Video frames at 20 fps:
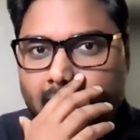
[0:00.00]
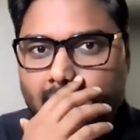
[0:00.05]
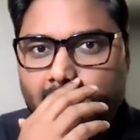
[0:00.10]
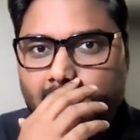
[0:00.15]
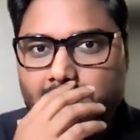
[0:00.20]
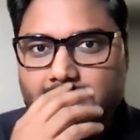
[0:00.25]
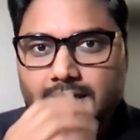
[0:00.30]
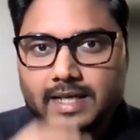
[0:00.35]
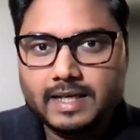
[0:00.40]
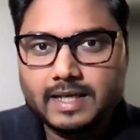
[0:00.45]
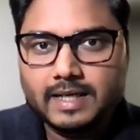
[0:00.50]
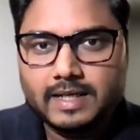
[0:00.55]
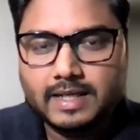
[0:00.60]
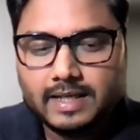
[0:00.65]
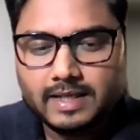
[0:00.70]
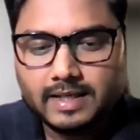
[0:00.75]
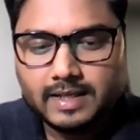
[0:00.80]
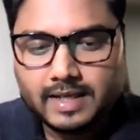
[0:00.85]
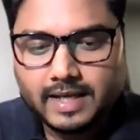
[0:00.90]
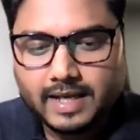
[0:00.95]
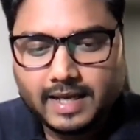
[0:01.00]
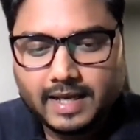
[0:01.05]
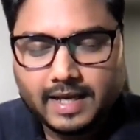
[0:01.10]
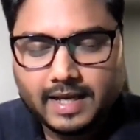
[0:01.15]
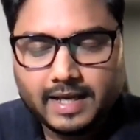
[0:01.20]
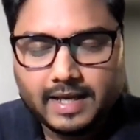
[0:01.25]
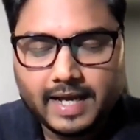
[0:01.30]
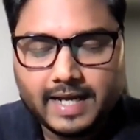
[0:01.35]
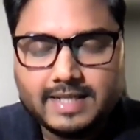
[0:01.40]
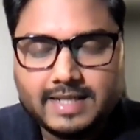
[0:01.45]
And
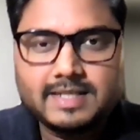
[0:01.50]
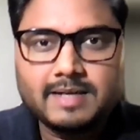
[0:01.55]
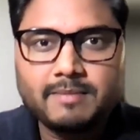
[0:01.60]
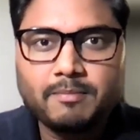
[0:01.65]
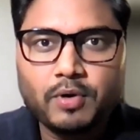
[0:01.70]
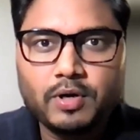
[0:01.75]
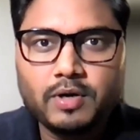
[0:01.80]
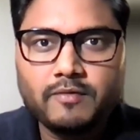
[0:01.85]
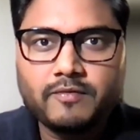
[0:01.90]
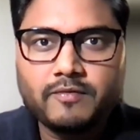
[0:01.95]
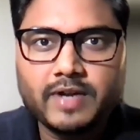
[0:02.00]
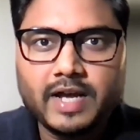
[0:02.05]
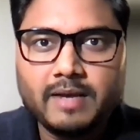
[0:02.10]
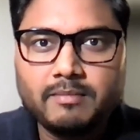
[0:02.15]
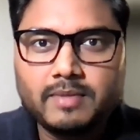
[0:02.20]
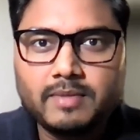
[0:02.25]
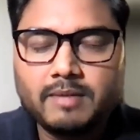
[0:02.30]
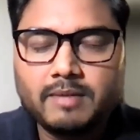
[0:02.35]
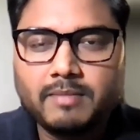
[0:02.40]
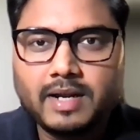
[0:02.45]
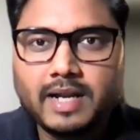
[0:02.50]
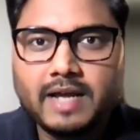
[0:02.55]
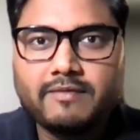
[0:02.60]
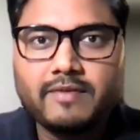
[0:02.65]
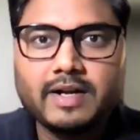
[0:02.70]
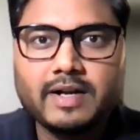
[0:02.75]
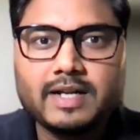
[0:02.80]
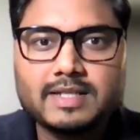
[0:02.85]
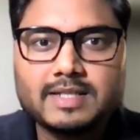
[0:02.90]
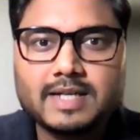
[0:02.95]
at some point of time in my
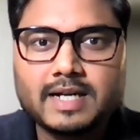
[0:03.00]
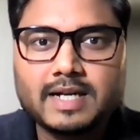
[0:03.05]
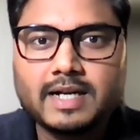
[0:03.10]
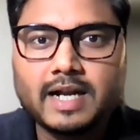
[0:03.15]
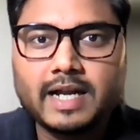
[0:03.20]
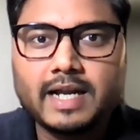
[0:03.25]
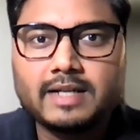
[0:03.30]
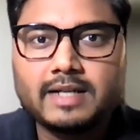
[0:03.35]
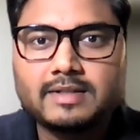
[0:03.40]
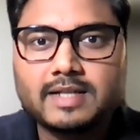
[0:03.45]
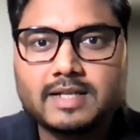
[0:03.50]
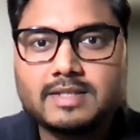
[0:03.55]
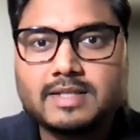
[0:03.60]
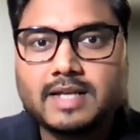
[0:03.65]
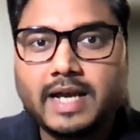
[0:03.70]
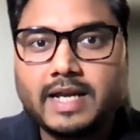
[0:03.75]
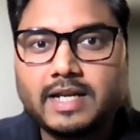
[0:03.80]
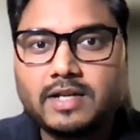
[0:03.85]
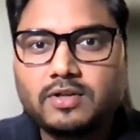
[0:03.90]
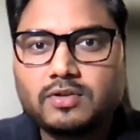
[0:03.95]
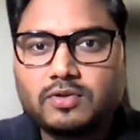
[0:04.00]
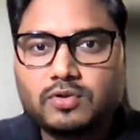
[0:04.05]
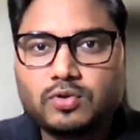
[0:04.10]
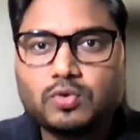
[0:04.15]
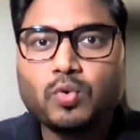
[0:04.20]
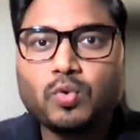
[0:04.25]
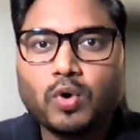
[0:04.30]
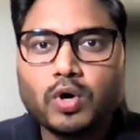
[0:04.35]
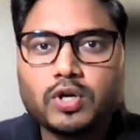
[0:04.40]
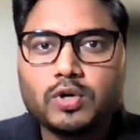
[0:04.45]
life, I decided that I
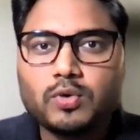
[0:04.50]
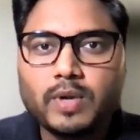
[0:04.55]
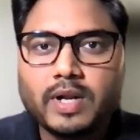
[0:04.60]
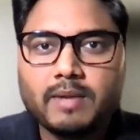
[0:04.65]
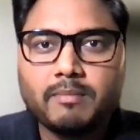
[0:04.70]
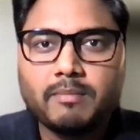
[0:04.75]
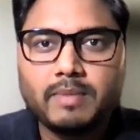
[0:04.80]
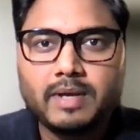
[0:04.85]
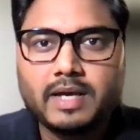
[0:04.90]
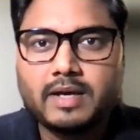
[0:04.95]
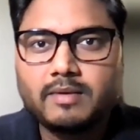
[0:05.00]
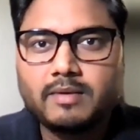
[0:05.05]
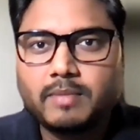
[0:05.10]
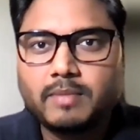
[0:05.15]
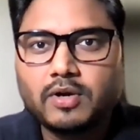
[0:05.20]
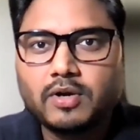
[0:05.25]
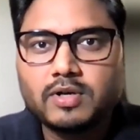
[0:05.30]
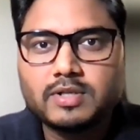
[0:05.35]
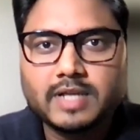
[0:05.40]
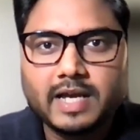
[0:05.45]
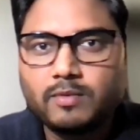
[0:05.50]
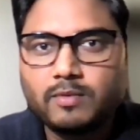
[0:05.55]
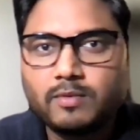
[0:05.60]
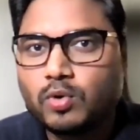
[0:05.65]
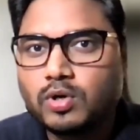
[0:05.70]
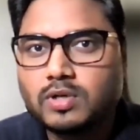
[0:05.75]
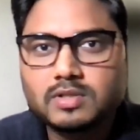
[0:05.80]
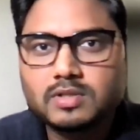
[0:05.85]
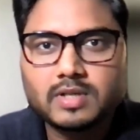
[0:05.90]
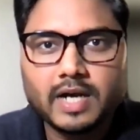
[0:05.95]
do want to do an MBA because I
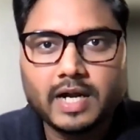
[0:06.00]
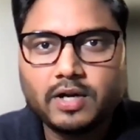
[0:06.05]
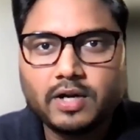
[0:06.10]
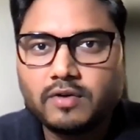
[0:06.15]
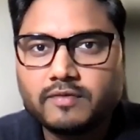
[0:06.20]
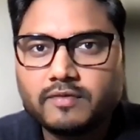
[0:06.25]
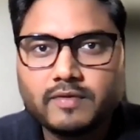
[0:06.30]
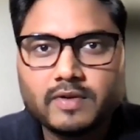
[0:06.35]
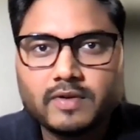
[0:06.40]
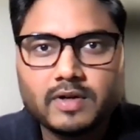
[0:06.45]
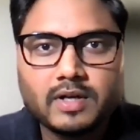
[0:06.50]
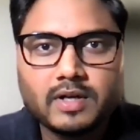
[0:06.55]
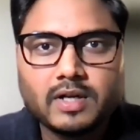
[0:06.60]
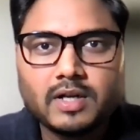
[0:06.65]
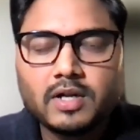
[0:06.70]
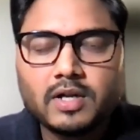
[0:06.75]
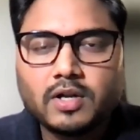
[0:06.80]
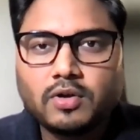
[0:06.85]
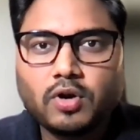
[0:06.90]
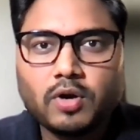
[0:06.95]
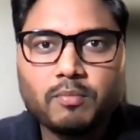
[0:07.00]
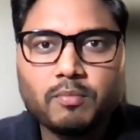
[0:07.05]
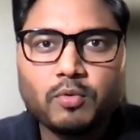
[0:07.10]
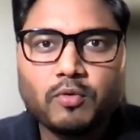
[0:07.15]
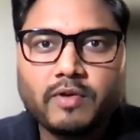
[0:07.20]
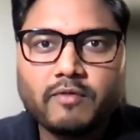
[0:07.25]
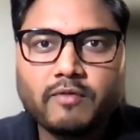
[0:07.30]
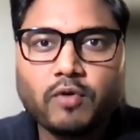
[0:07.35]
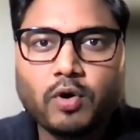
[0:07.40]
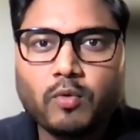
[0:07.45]
was kind of not
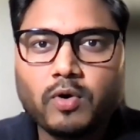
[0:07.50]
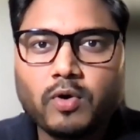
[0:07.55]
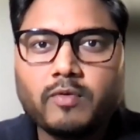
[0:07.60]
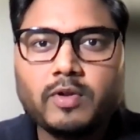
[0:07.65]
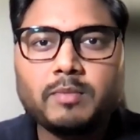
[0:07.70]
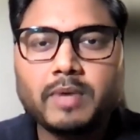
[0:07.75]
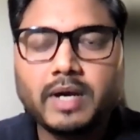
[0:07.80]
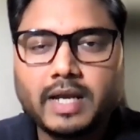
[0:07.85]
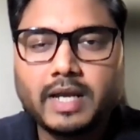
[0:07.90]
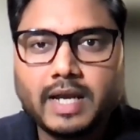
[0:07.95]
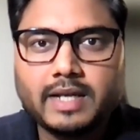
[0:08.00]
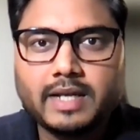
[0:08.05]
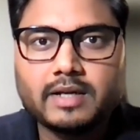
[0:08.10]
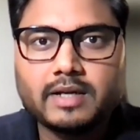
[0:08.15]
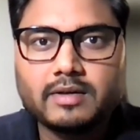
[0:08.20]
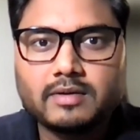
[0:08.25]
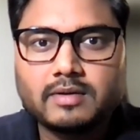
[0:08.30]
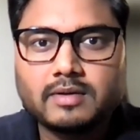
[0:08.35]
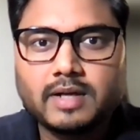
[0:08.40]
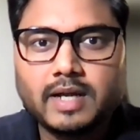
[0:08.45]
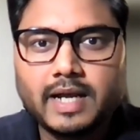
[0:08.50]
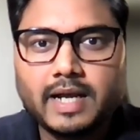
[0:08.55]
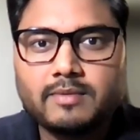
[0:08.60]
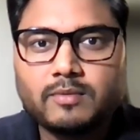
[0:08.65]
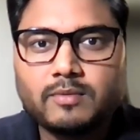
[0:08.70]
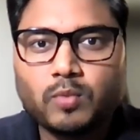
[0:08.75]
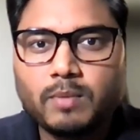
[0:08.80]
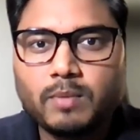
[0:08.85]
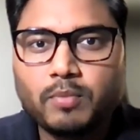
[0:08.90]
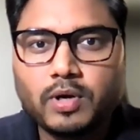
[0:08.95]
moving forward with my career at
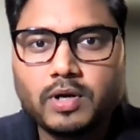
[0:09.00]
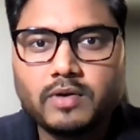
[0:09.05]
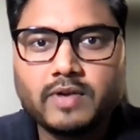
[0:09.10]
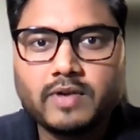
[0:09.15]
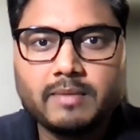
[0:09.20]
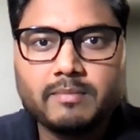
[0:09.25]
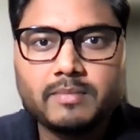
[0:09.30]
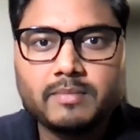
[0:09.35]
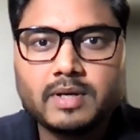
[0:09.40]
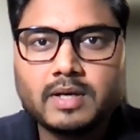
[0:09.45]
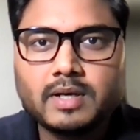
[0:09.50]
one point in time.